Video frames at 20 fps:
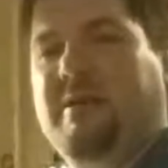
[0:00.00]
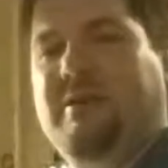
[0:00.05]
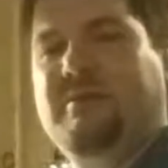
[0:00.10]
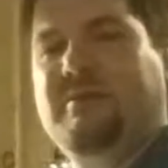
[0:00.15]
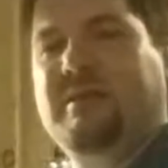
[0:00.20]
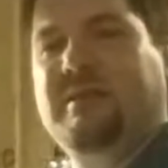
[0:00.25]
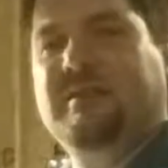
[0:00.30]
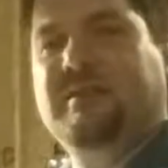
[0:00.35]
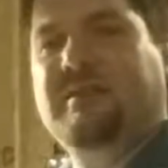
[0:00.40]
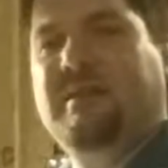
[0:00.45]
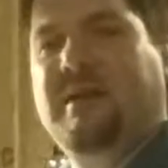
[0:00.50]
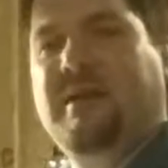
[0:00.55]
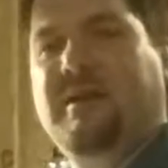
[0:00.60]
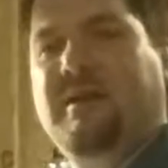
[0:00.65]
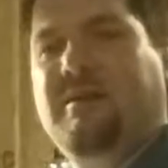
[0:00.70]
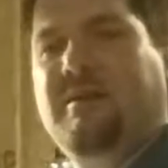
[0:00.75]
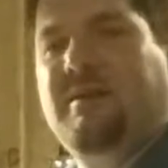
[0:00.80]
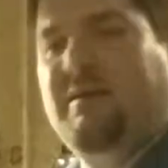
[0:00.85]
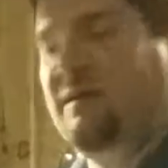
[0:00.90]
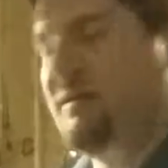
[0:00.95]
using
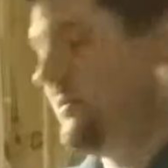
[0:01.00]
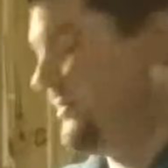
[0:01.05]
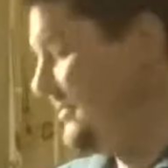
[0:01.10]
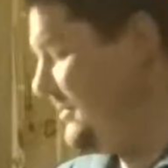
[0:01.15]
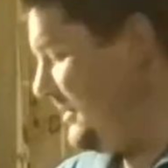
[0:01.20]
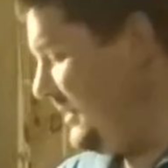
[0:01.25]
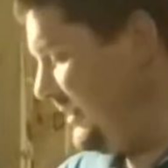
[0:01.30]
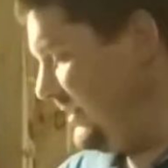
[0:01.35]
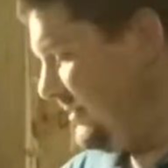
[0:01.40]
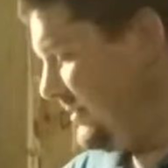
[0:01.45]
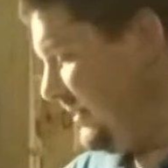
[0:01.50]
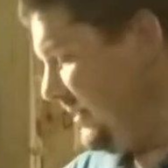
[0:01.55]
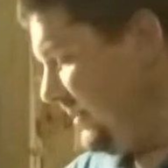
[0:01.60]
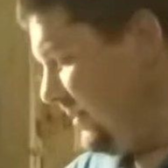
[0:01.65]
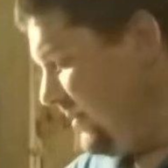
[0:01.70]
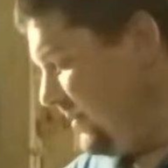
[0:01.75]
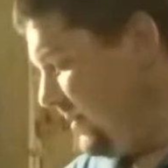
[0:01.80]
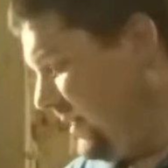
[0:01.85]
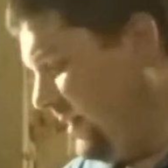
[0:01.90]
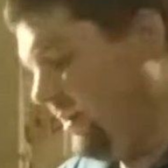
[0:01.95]
slightly is is that